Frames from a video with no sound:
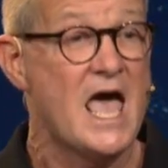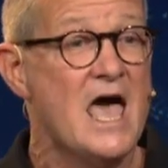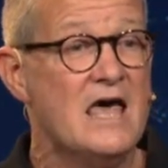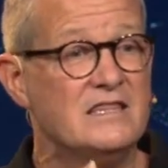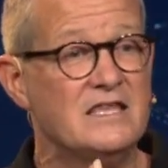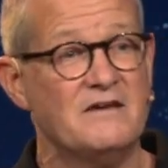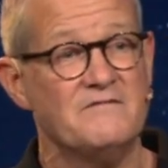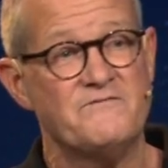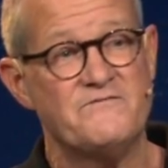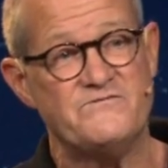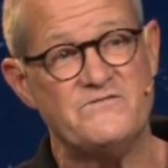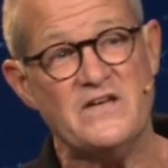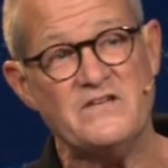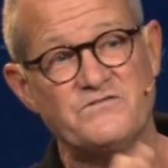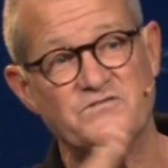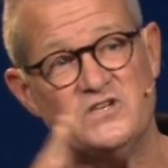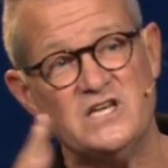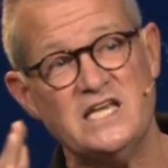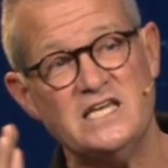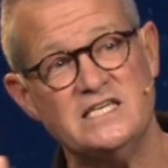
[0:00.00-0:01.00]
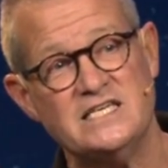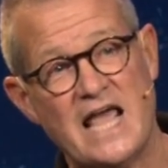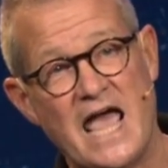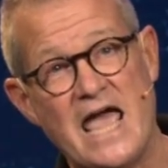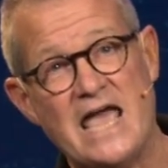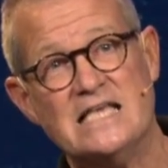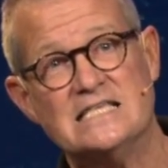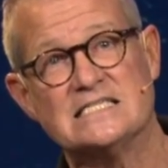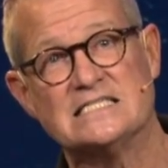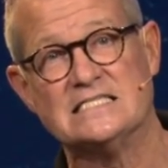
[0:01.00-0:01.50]
Then 50
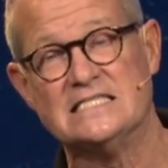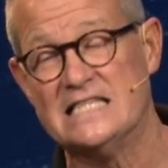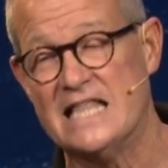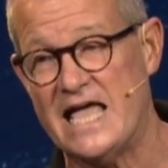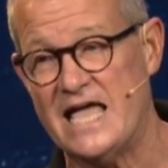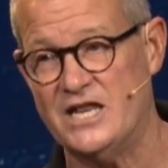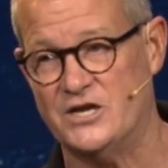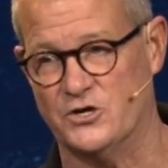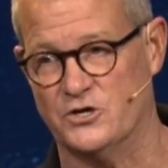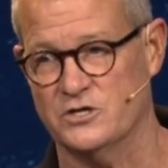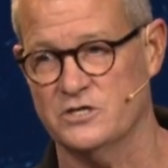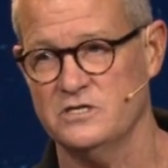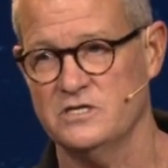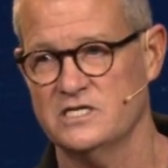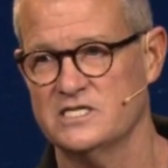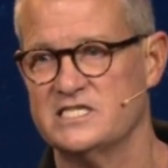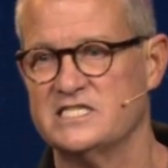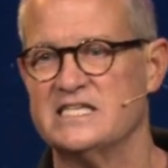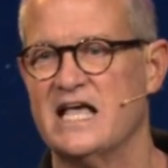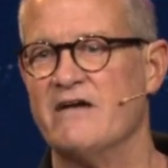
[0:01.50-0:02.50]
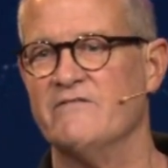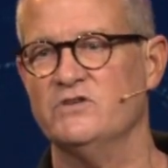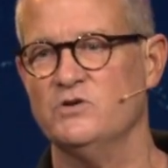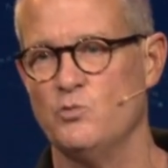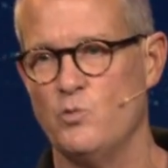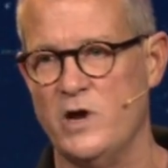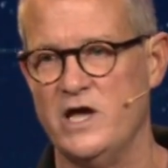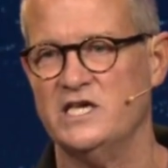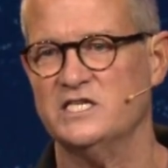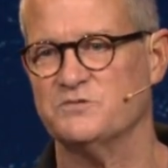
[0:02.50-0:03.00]
days later, 7
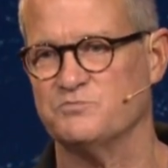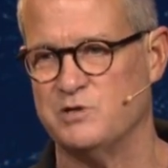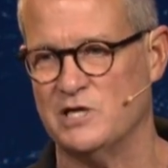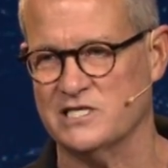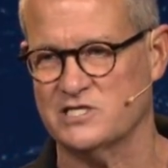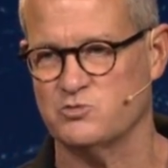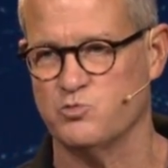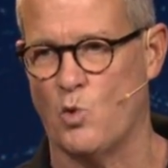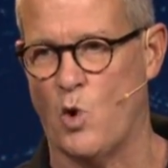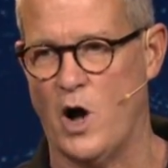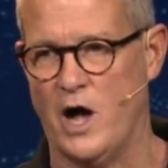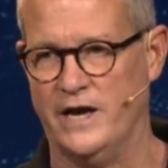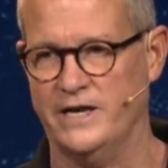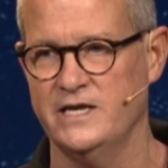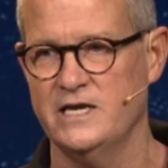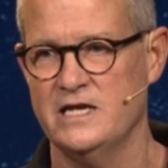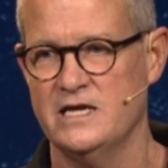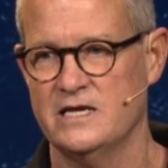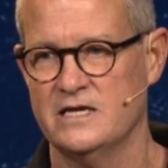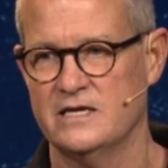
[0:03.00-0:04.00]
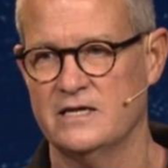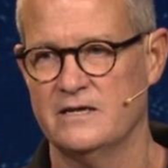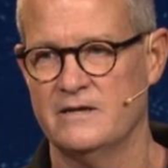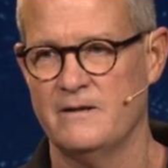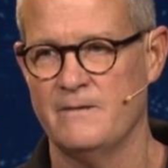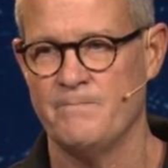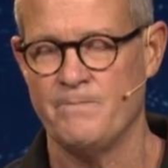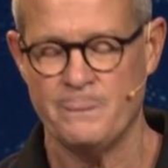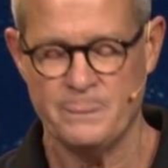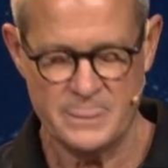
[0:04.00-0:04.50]
weeks plus 1,
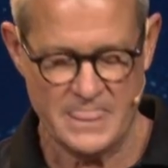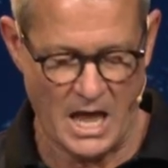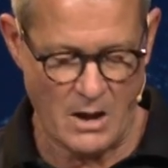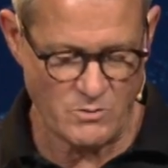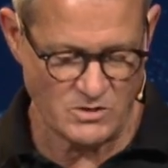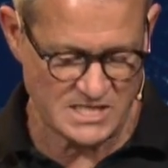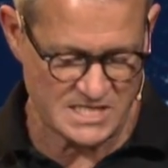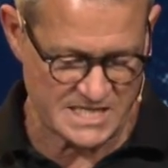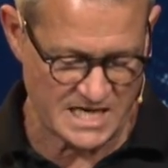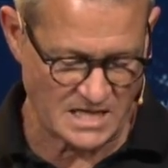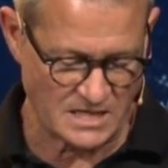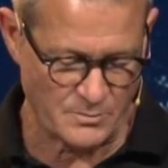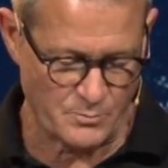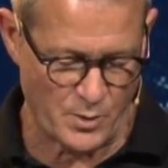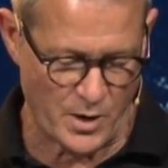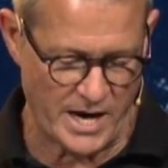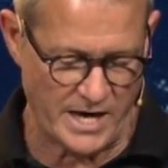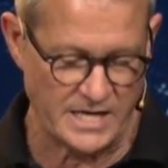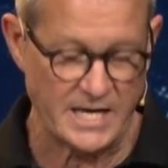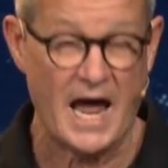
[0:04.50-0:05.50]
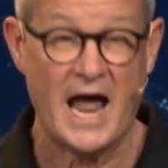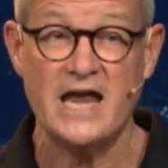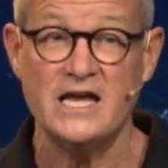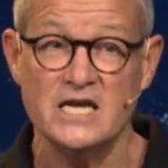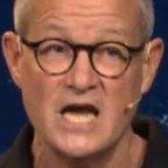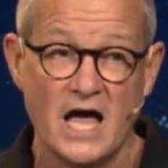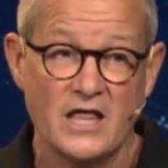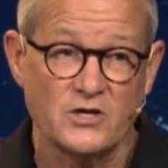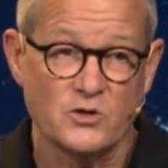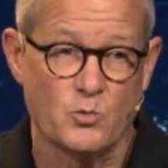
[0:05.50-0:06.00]
they would celebrate
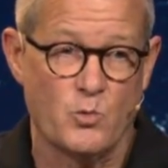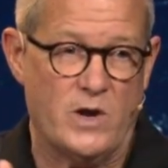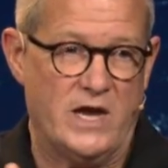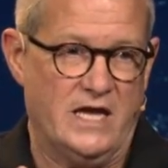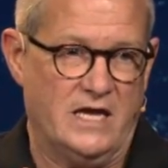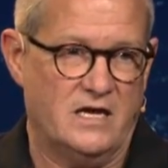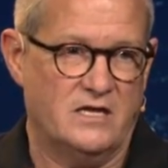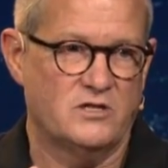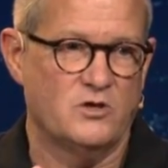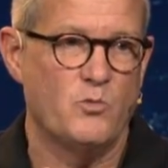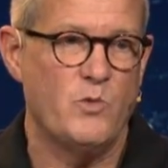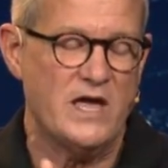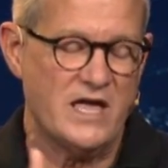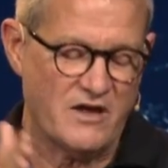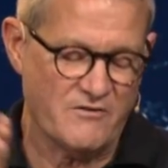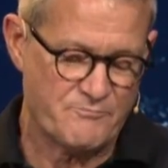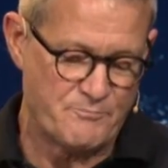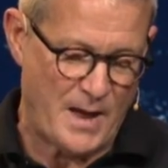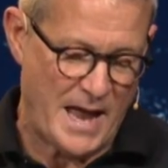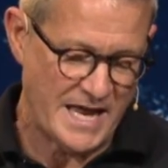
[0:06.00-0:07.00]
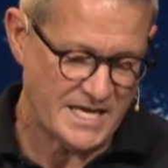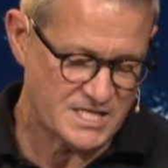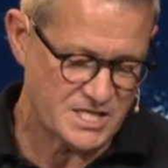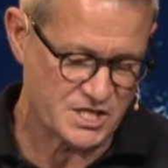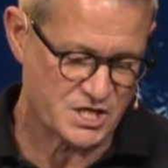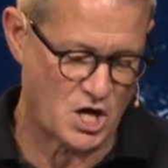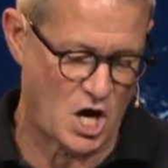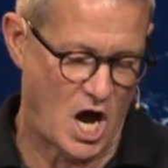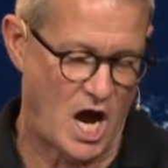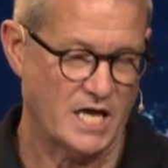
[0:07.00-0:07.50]
another week, the week of
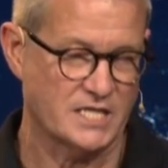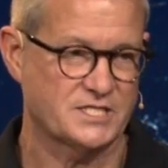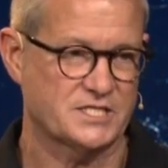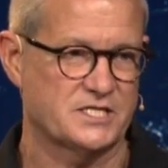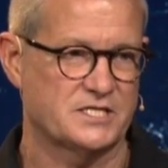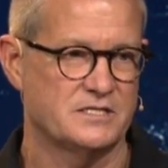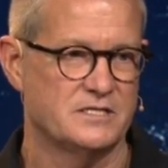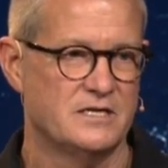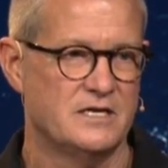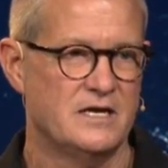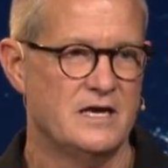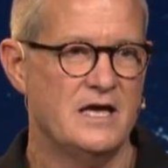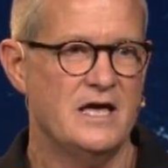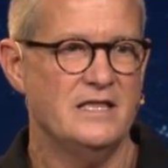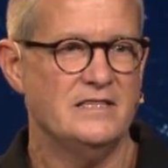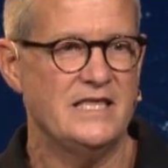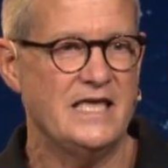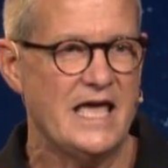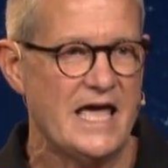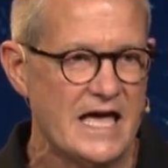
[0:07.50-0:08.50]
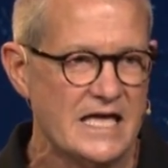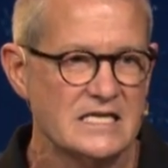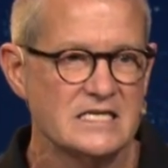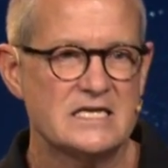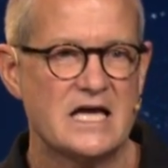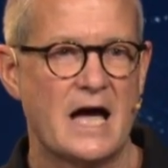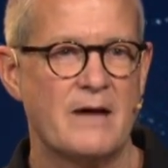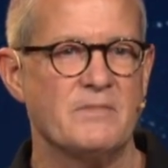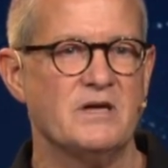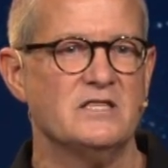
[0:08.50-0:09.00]
Pentecost,
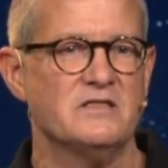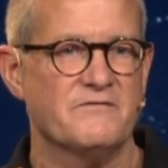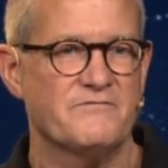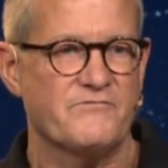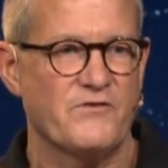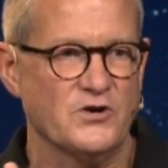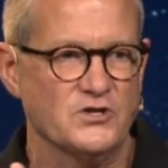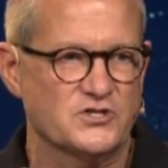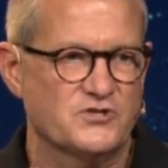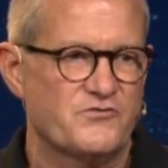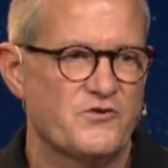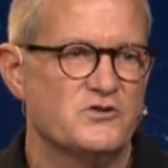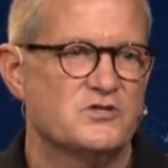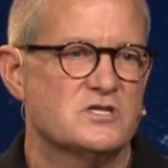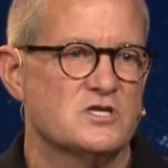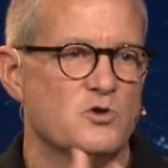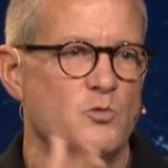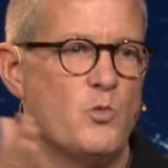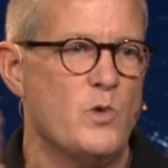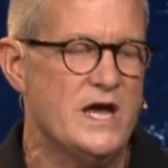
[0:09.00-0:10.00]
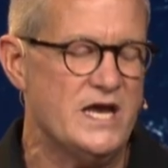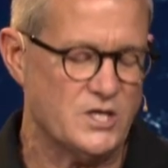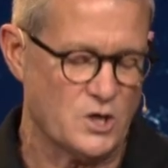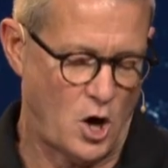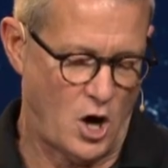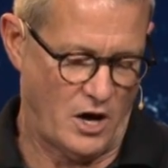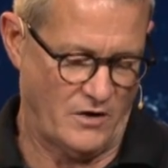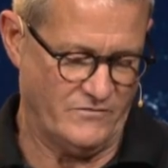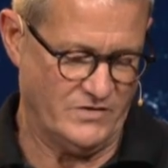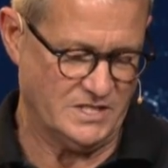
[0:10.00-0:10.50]
the first fruits of the wheat
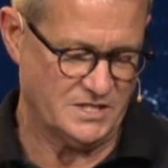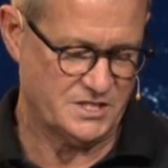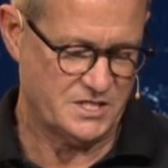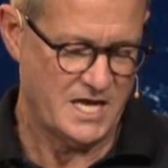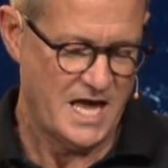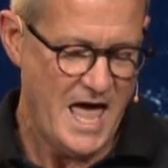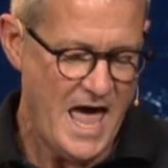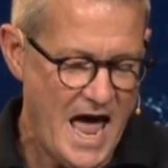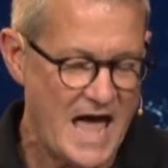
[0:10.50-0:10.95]
harvest.